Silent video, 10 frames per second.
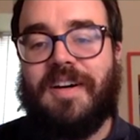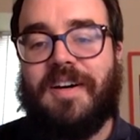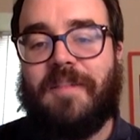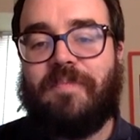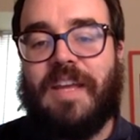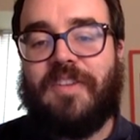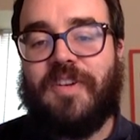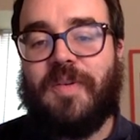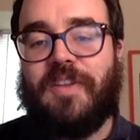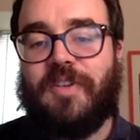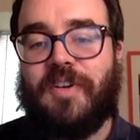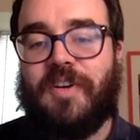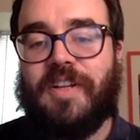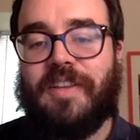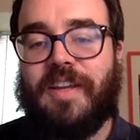Um, and so these
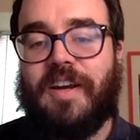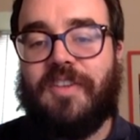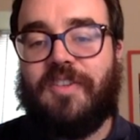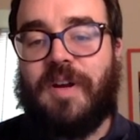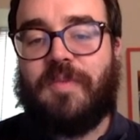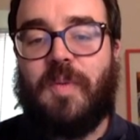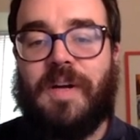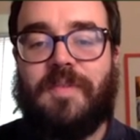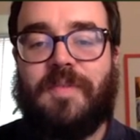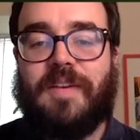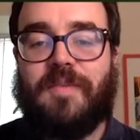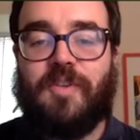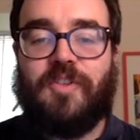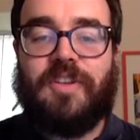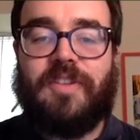are calling the constref
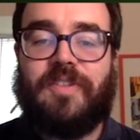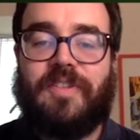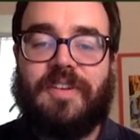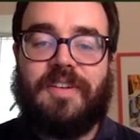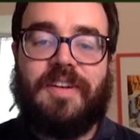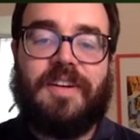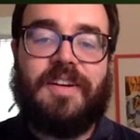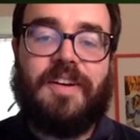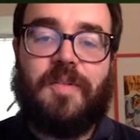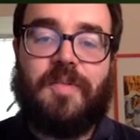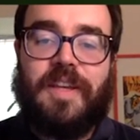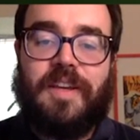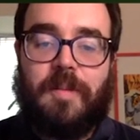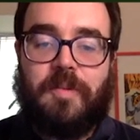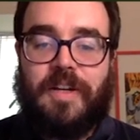qualified versions uh, of
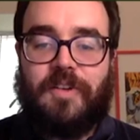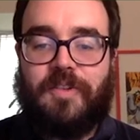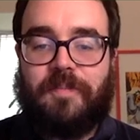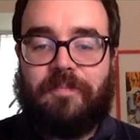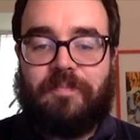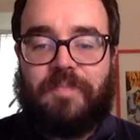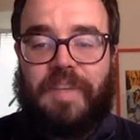the operators.